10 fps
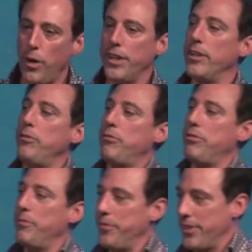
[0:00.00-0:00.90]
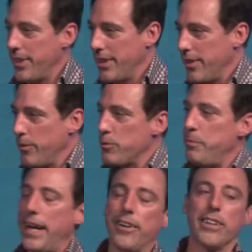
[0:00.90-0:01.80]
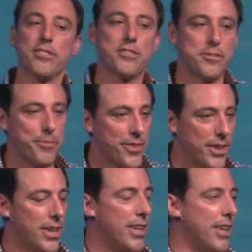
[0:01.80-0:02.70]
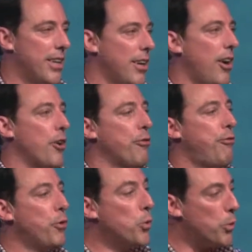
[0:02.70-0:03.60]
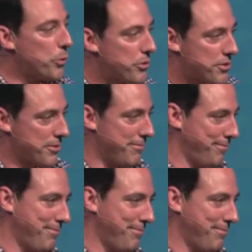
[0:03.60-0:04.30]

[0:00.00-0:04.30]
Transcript: What if those parents are fools?